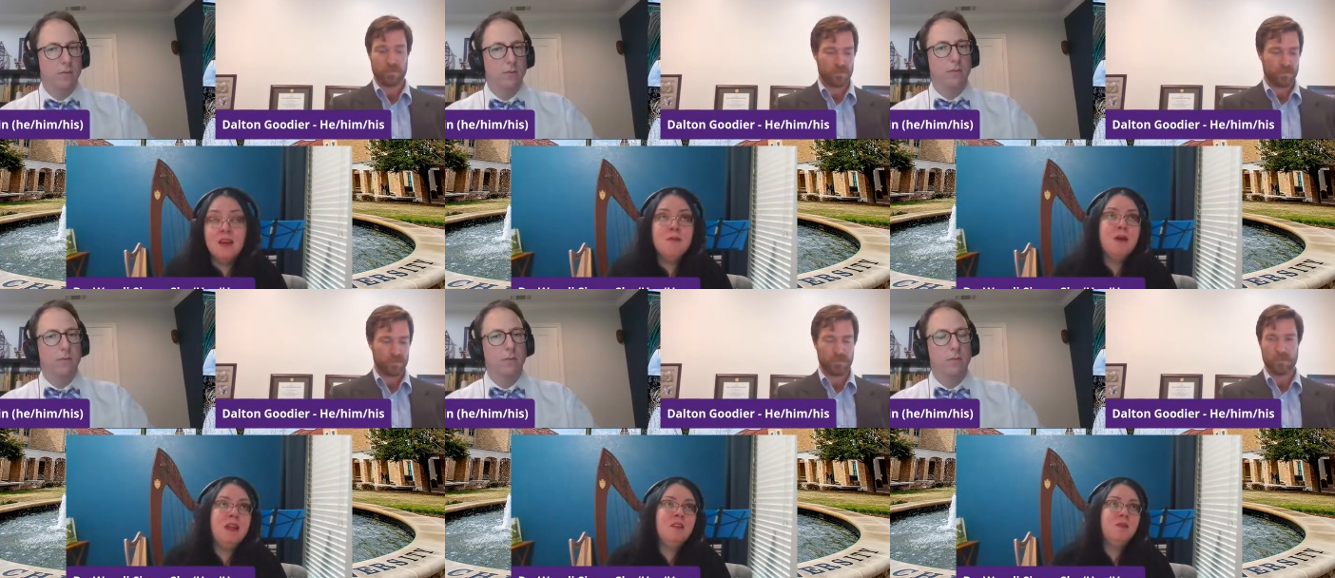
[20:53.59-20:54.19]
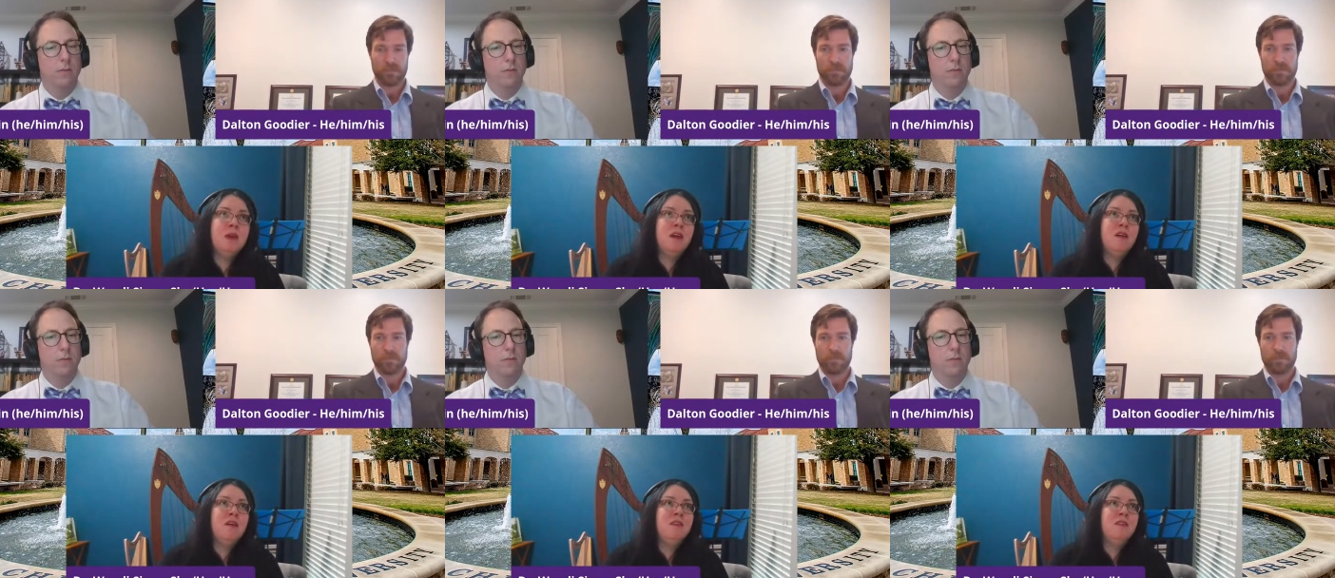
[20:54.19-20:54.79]
Speaker 1: but it's
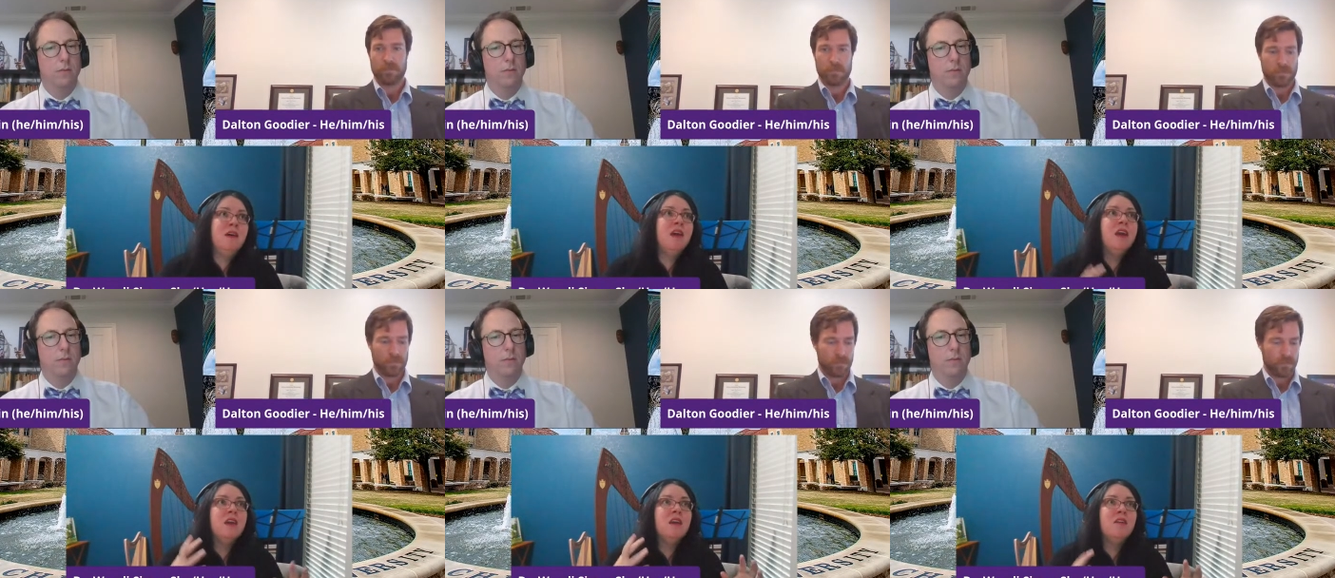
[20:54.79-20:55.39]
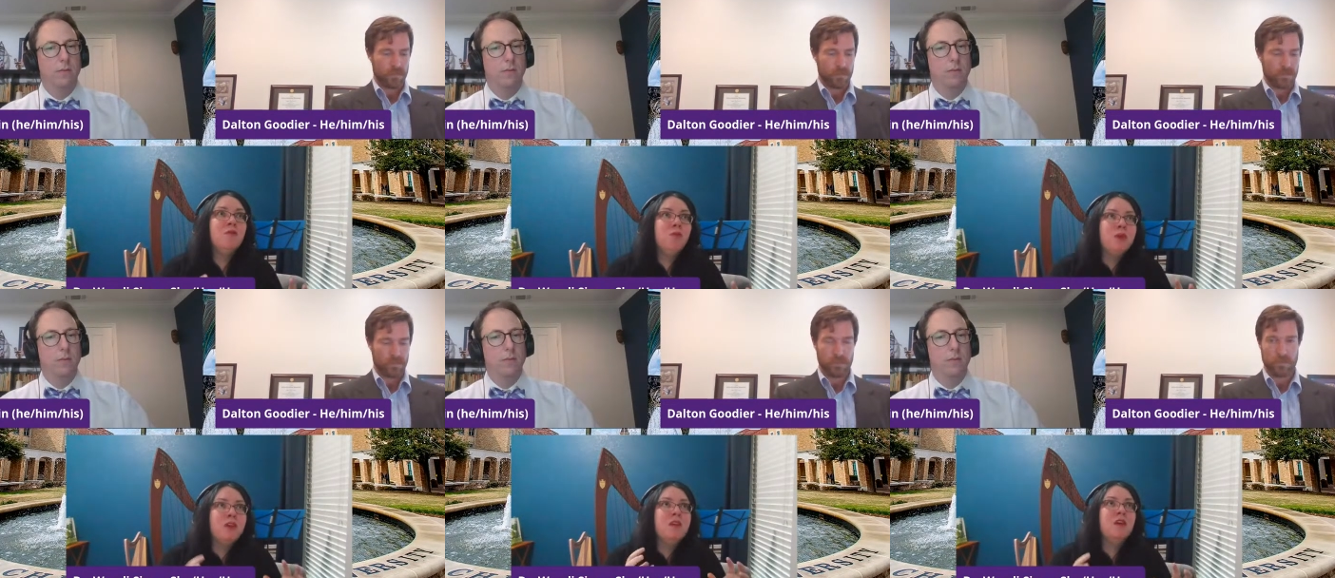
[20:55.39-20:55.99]
because it can
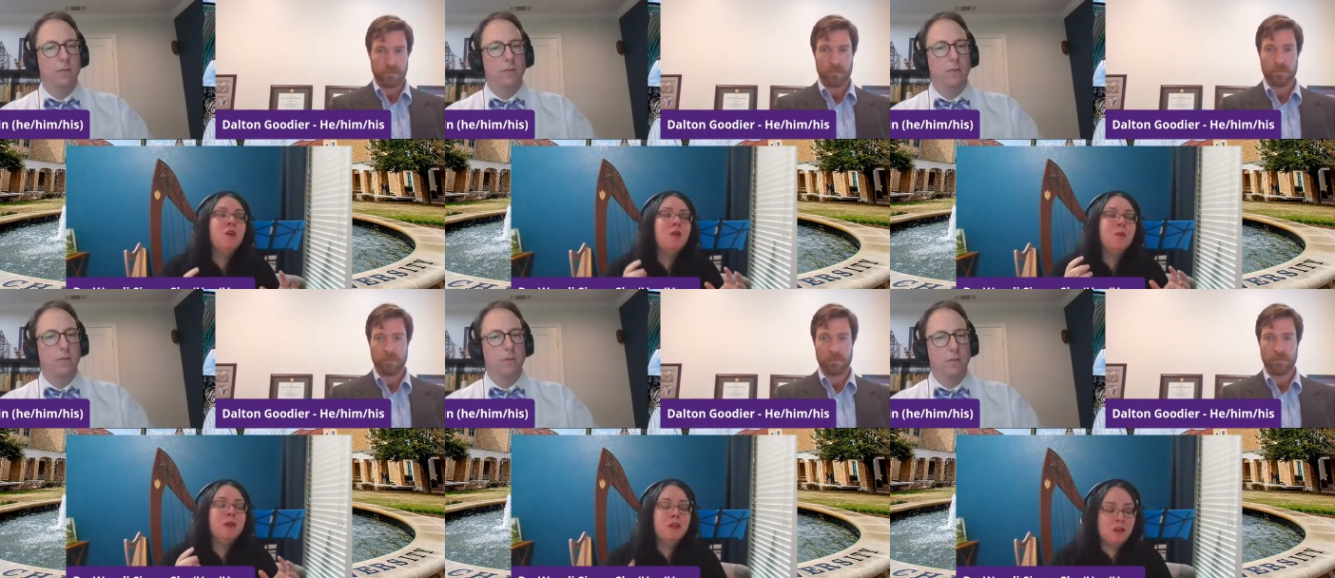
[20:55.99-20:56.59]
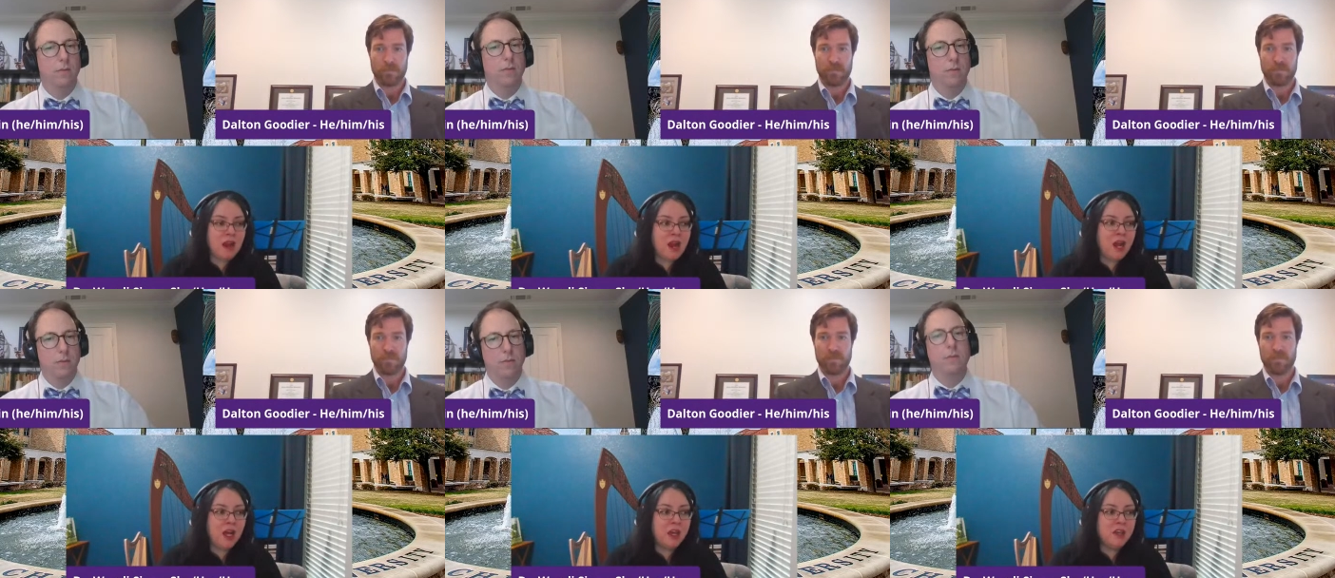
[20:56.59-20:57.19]
really open your
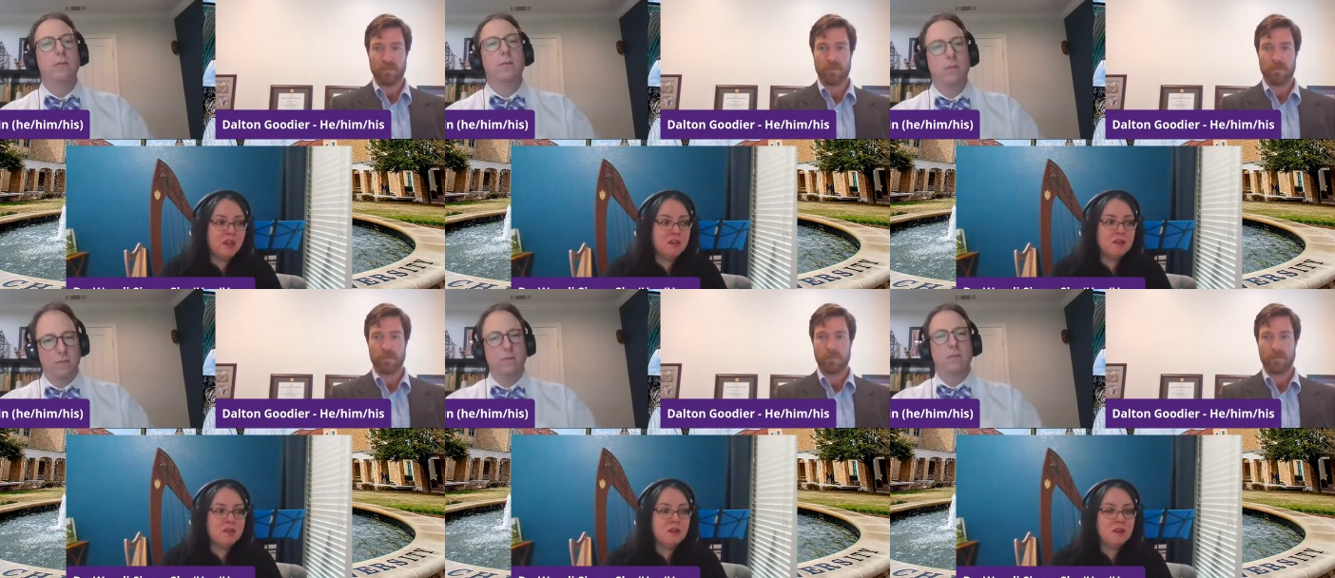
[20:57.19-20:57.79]
eyes